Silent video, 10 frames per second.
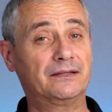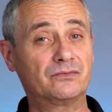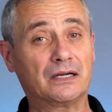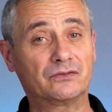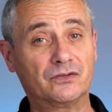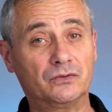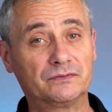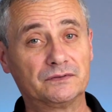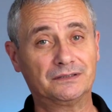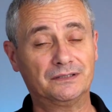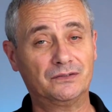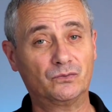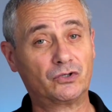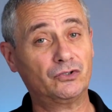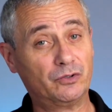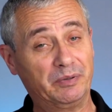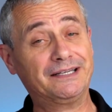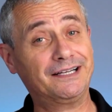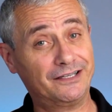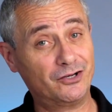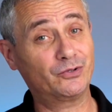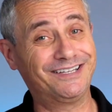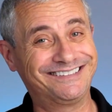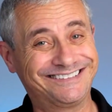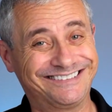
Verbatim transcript: play that round of golf? Other than work on your putting, I know.